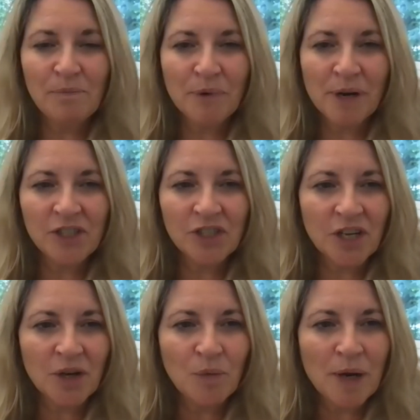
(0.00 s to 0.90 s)
Brand
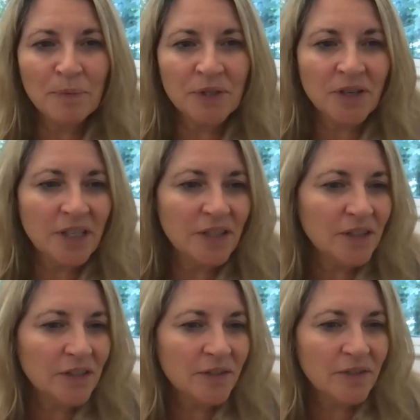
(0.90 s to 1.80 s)
Show website. You
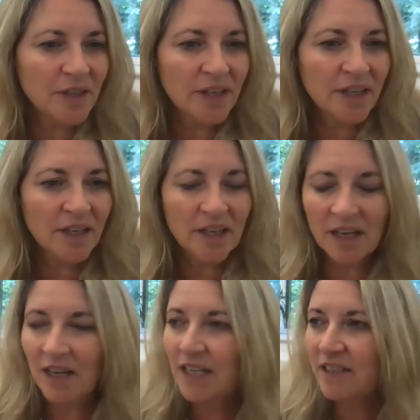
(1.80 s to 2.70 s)
can
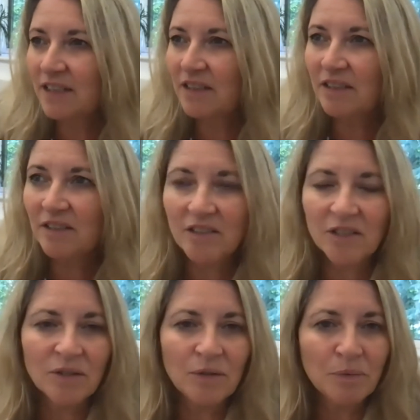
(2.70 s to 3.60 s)
listen
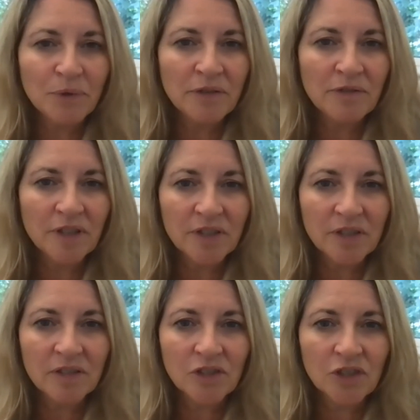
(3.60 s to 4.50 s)
to
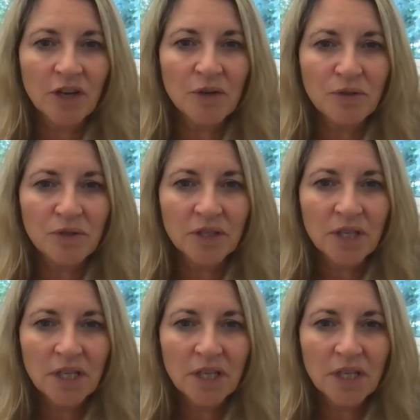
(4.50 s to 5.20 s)
previous shows,